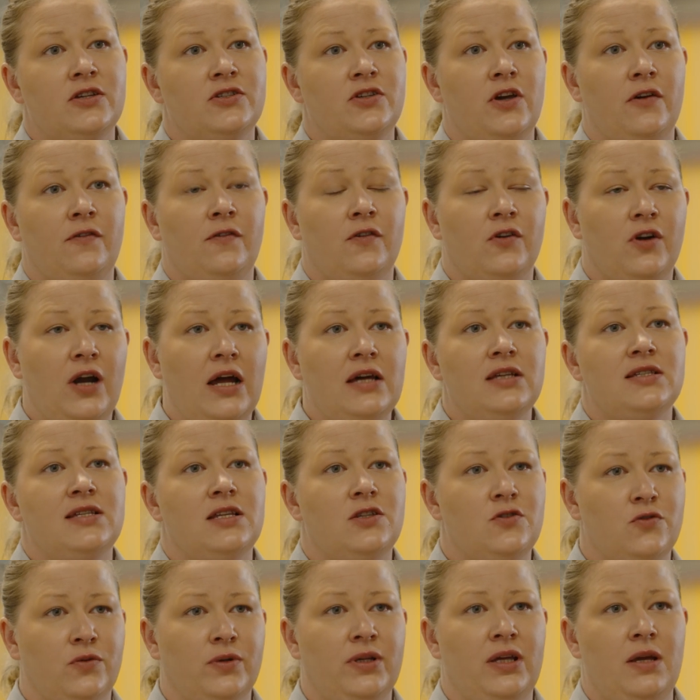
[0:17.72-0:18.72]
So for us,
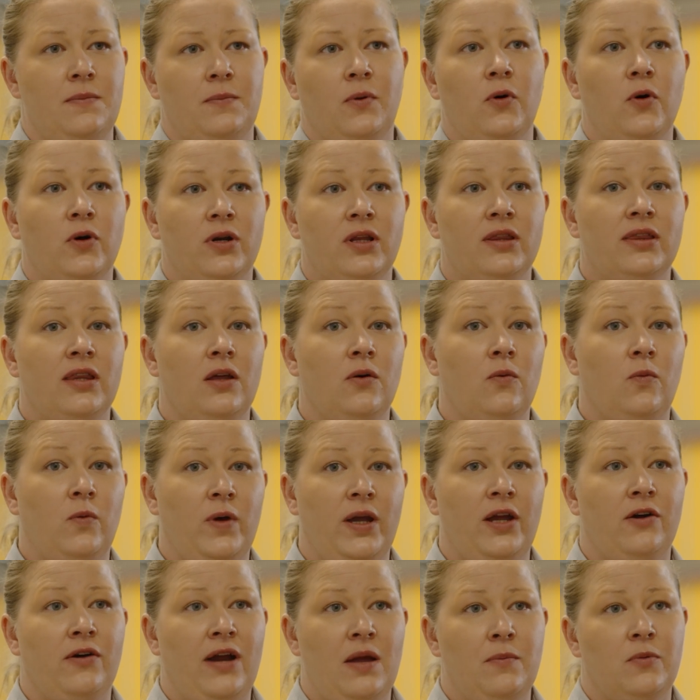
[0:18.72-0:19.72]
it's really important that
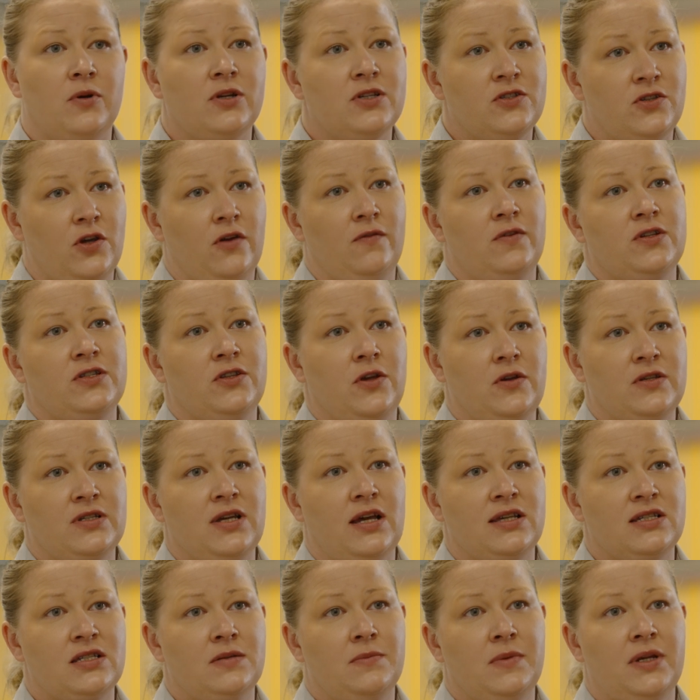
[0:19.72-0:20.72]
we are able to service those
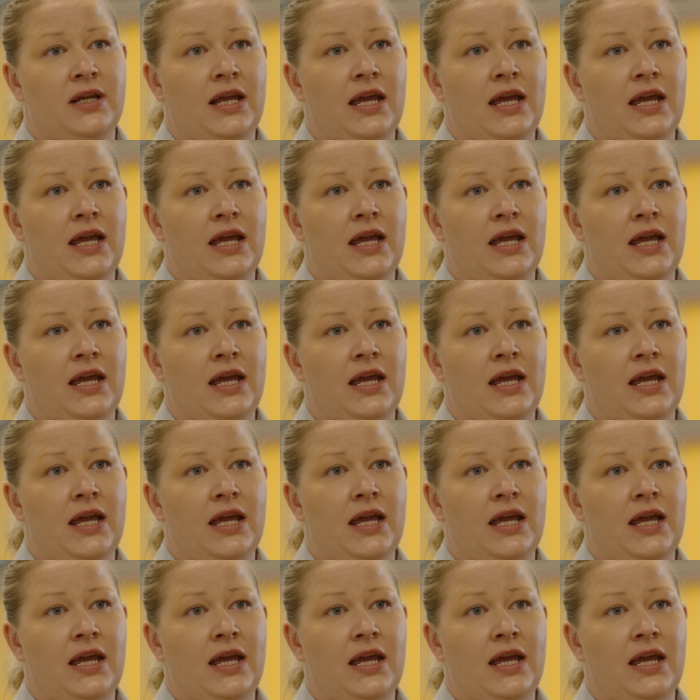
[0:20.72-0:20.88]
customer